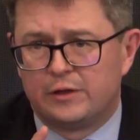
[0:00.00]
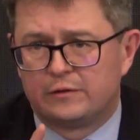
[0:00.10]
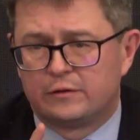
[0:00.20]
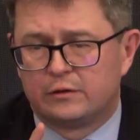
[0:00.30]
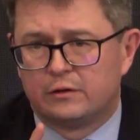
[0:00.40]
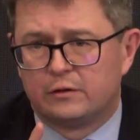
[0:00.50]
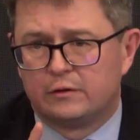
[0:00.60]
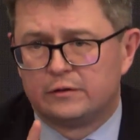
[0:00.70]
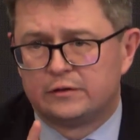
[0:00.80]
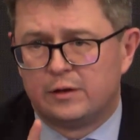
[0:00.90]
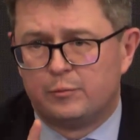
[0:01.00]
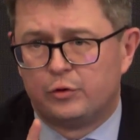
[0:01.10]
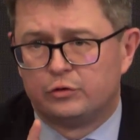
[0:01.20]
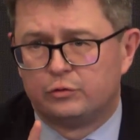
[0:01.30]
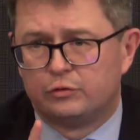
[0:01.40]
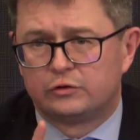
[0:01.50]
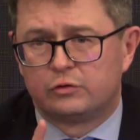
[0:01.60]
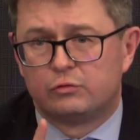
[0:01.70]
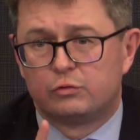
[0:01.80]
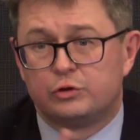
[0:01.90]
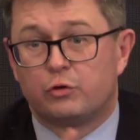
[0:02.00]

at some point to this conclusion.